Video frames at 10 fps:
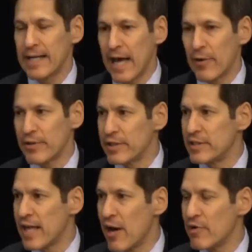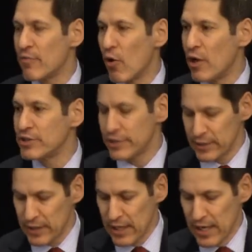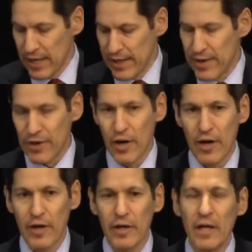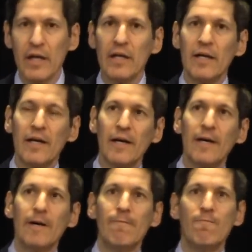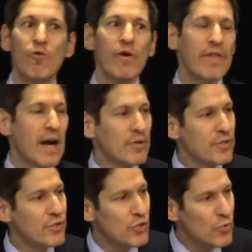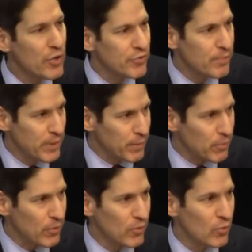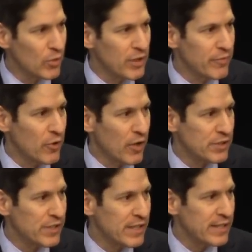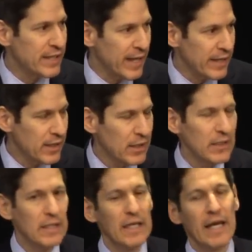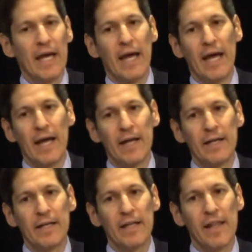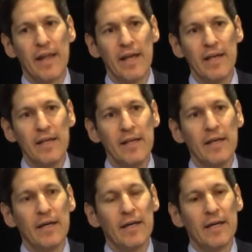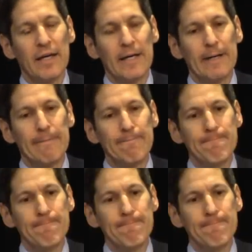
County, the town of Austin. There are uh, 4,200 people who live in Austin, Indiana. And they uh,